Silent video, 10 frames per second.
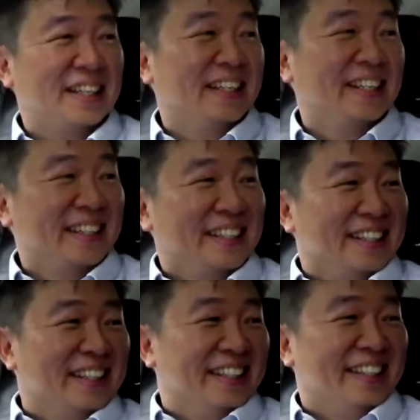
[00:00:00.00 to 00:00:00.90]

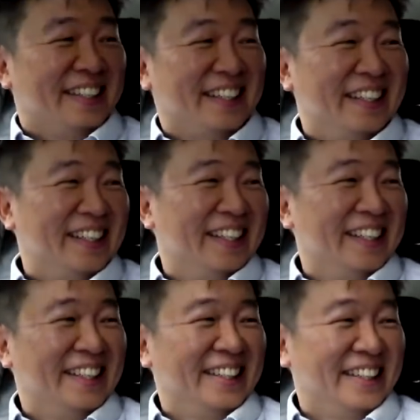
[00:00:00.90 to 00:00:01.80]

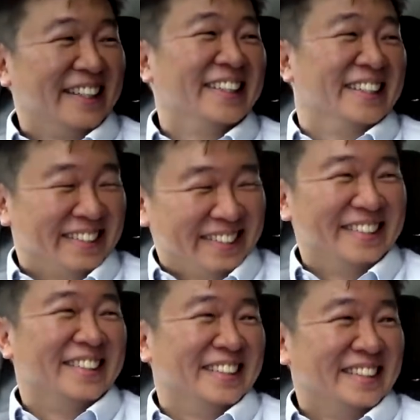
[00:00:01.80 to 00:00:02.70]

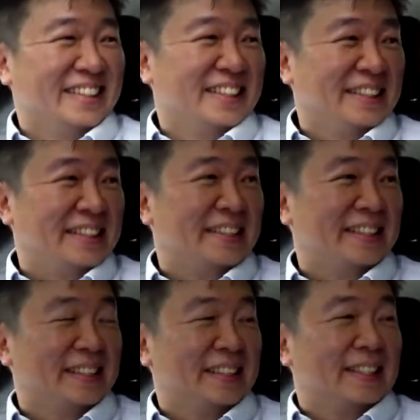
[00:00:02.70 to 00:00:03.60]

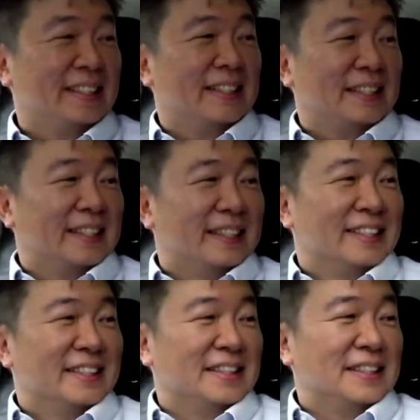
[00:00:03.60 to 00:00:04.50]

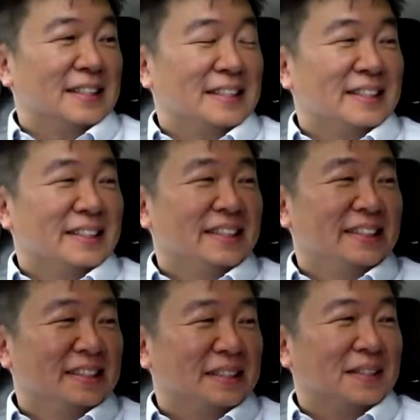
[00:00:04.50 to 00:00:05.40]

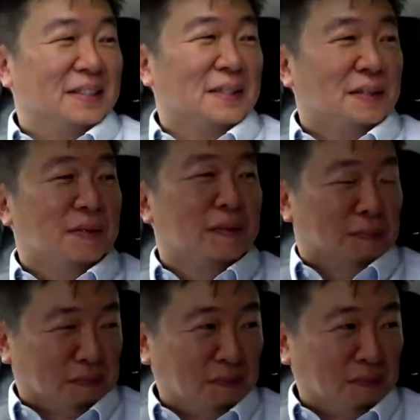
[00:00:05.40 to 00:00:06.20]
No words are spoken by the person on screen.